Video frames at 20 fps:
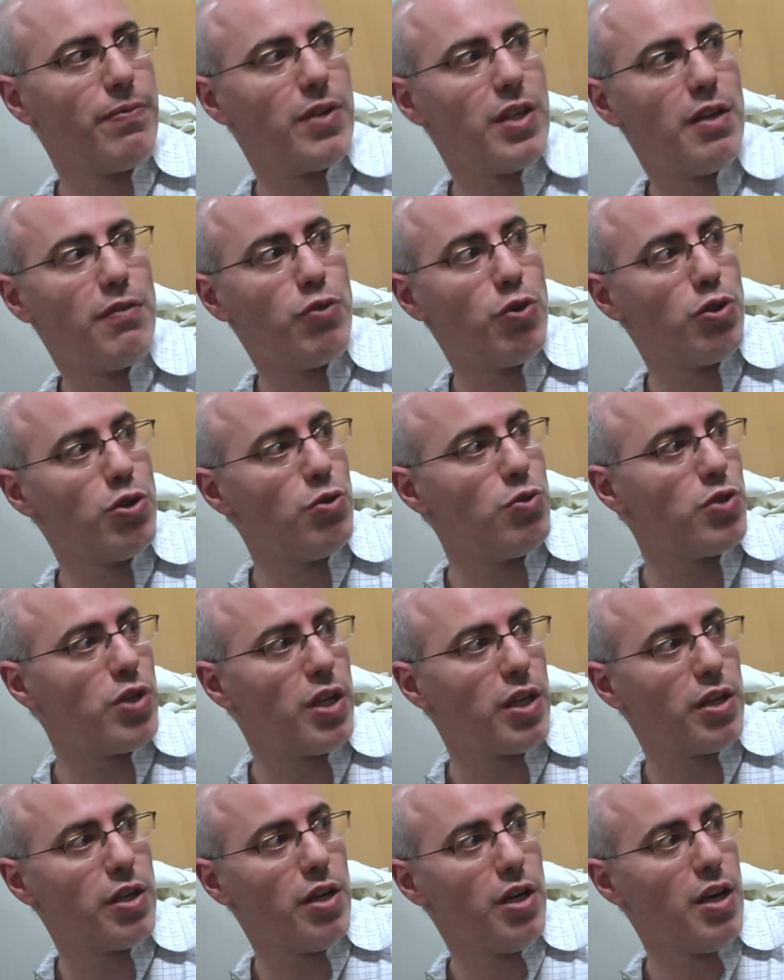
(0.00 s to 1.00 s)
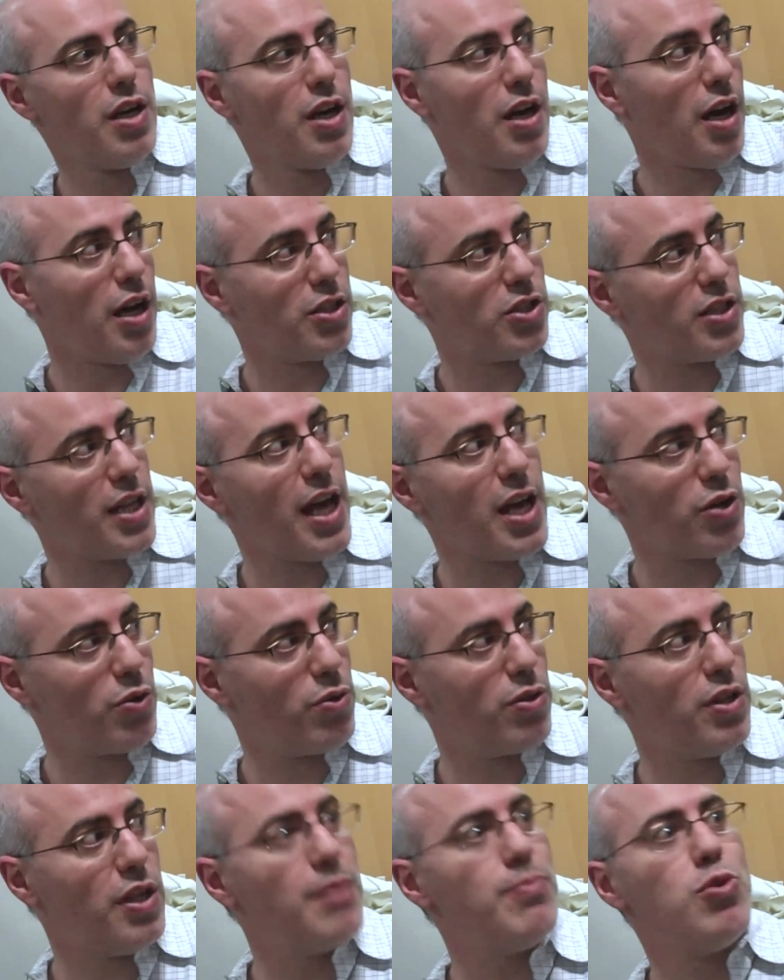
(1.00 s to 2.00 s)
Right. If you're using a
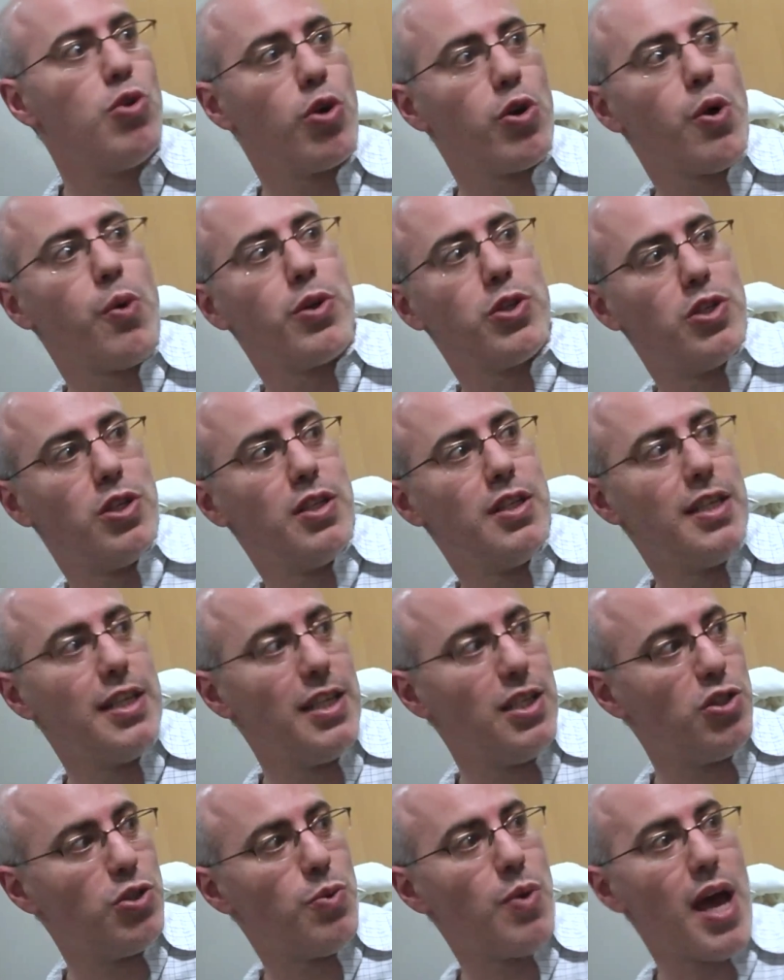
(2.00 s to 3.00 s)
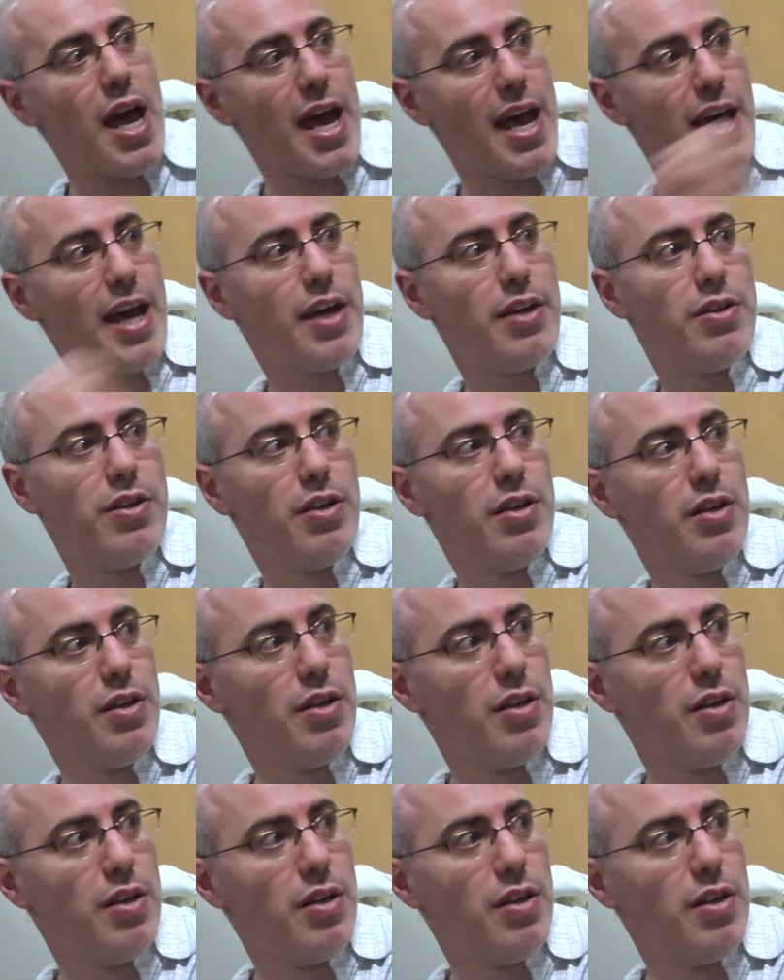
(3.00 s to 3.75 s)
standard theme, you're going to need to add